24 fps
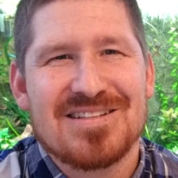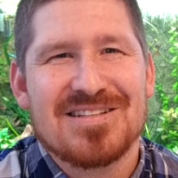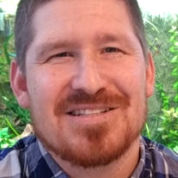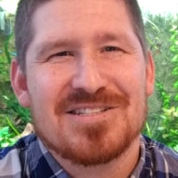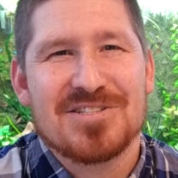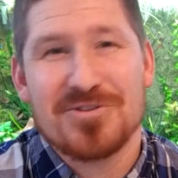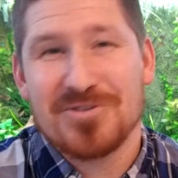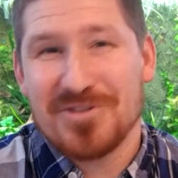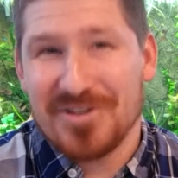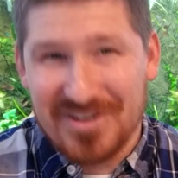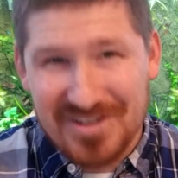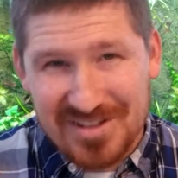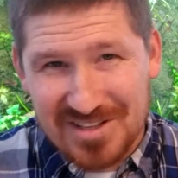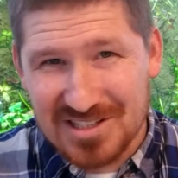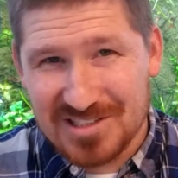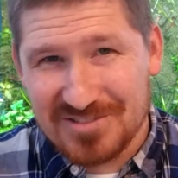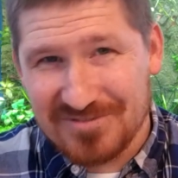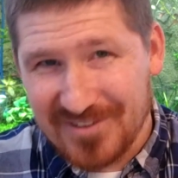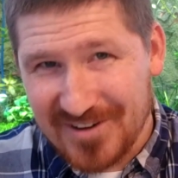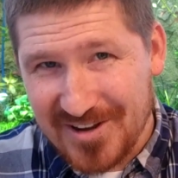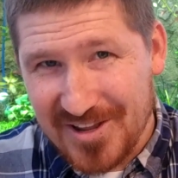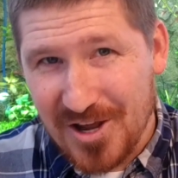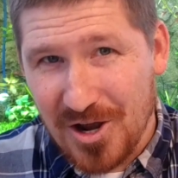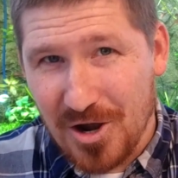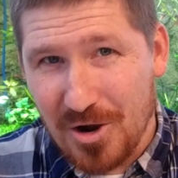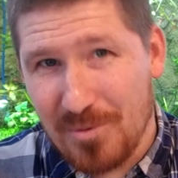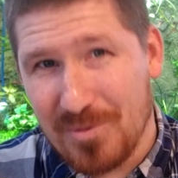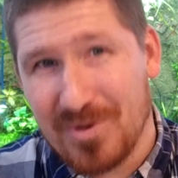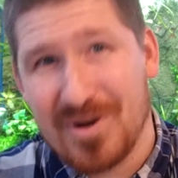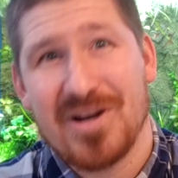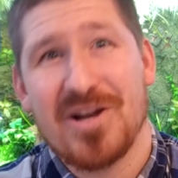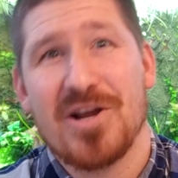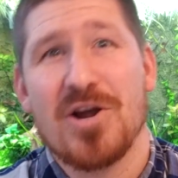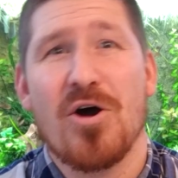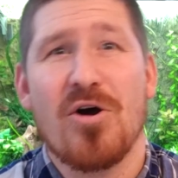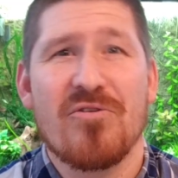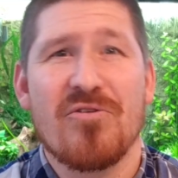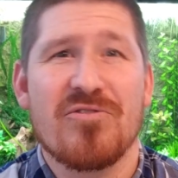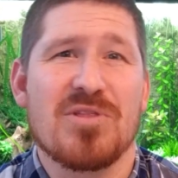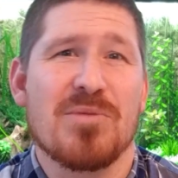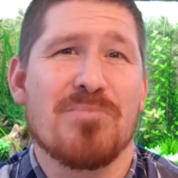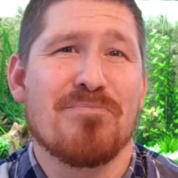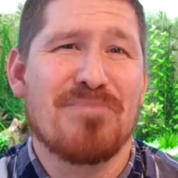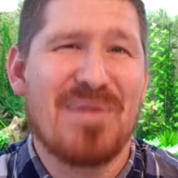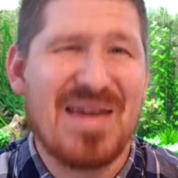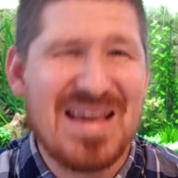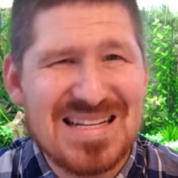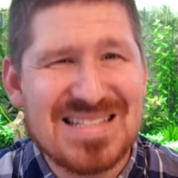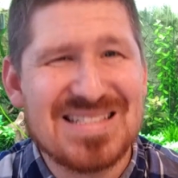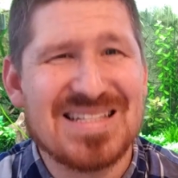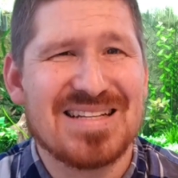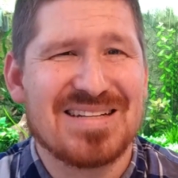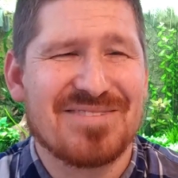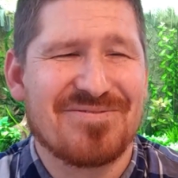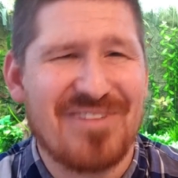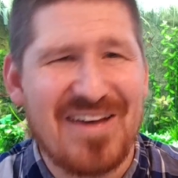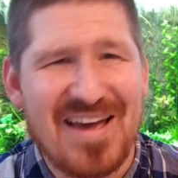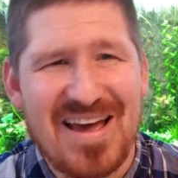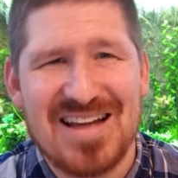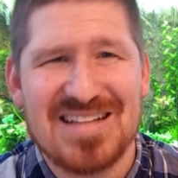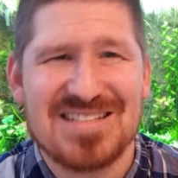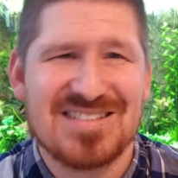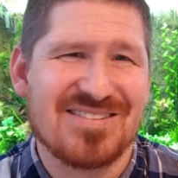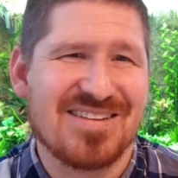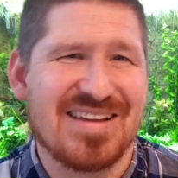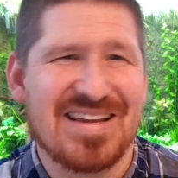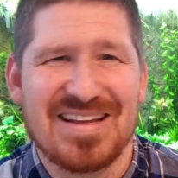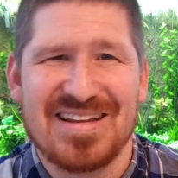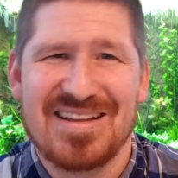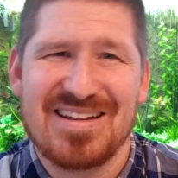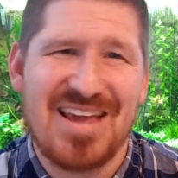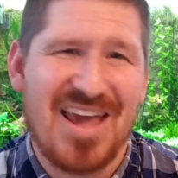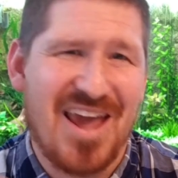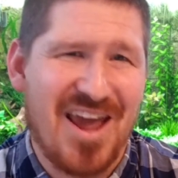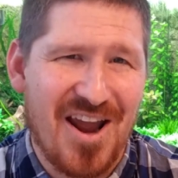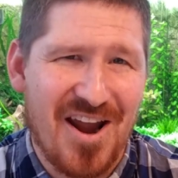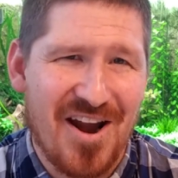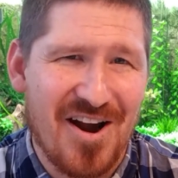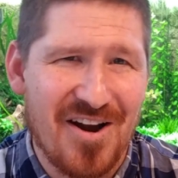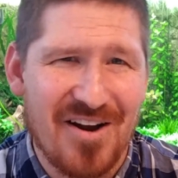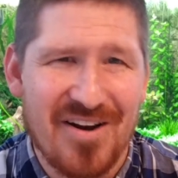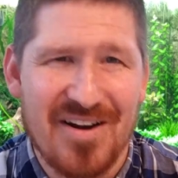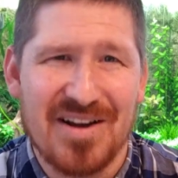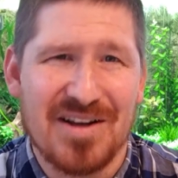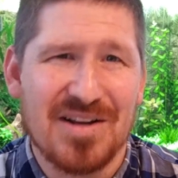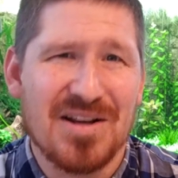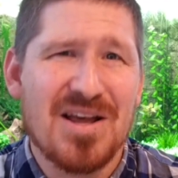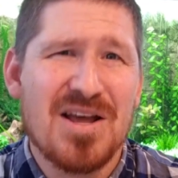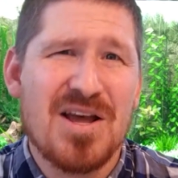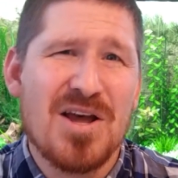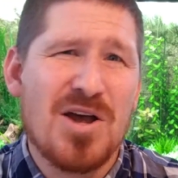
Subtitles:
So during this video, we're going to go over the basic facts like care and